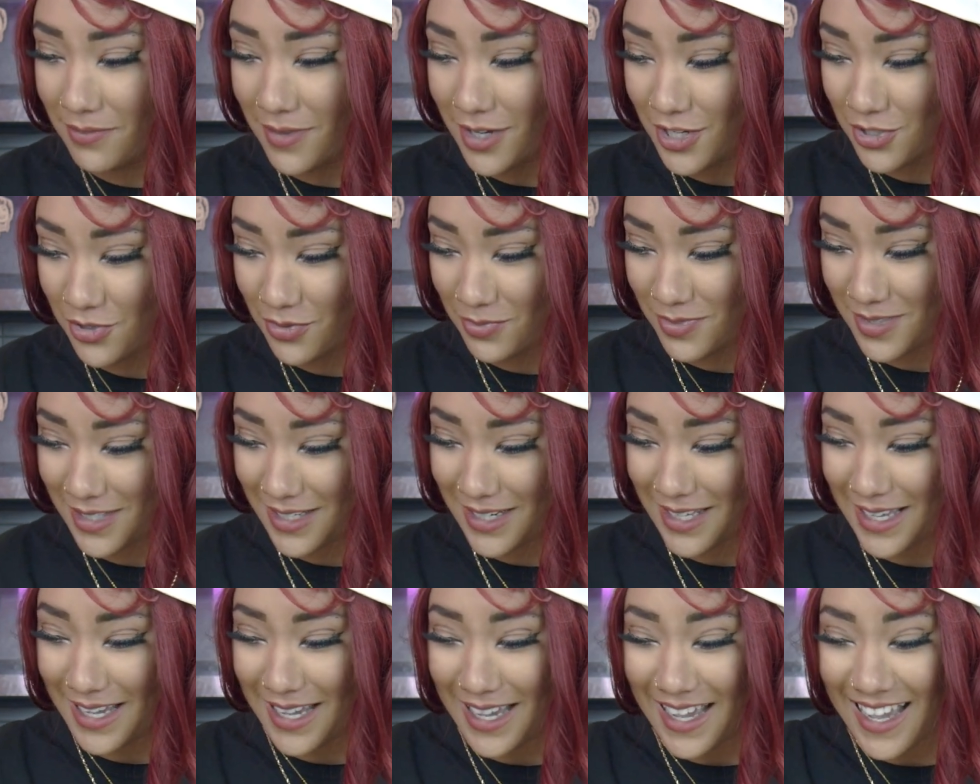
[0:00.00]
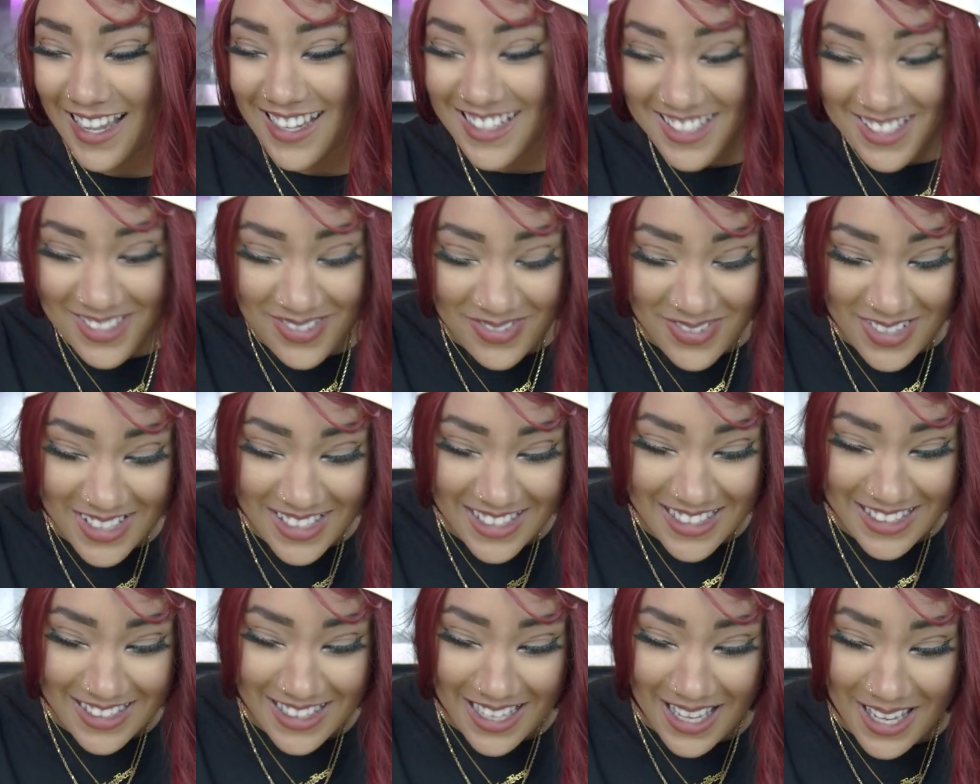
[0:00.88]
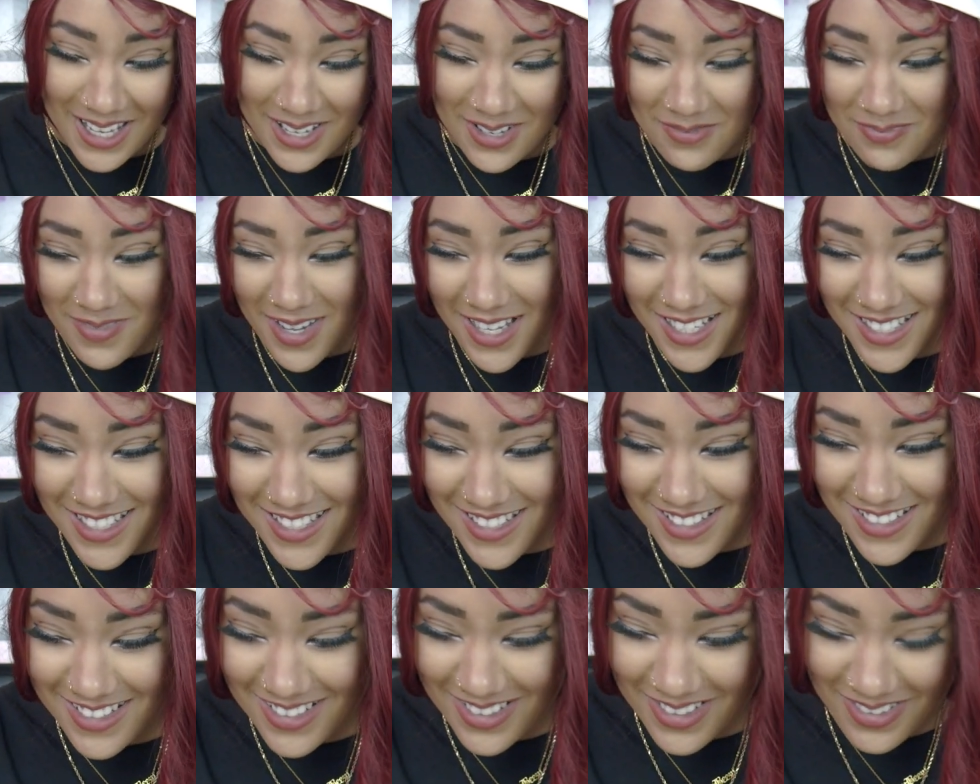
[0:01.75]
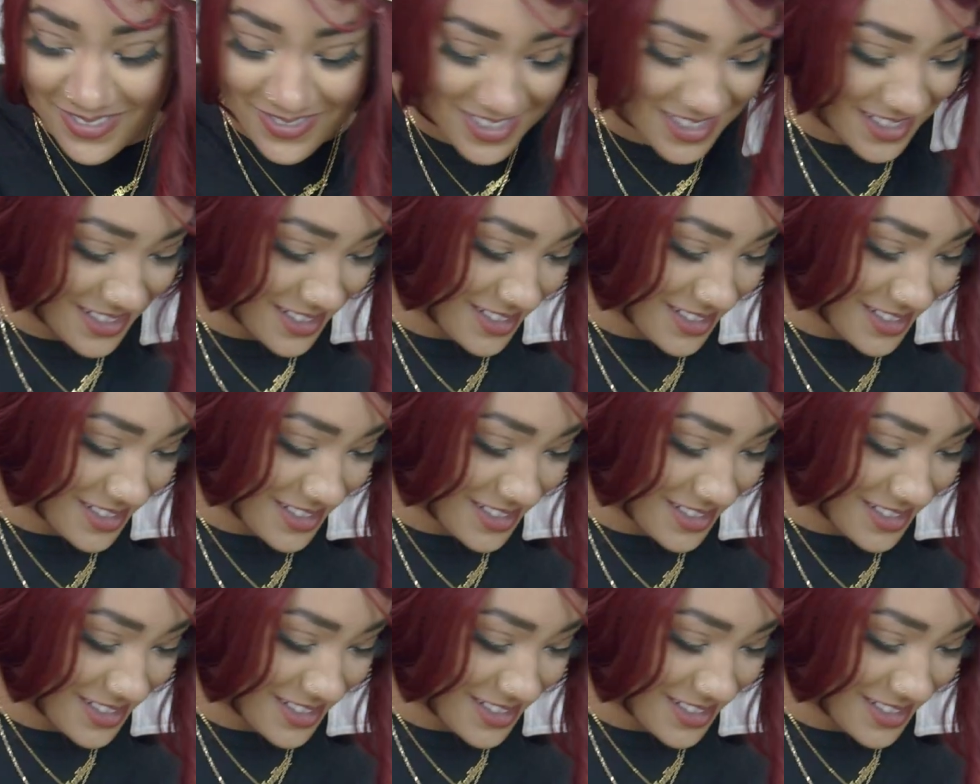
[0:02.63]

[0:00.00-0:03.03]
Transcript: mushrooms in it. I just really like mushrooms.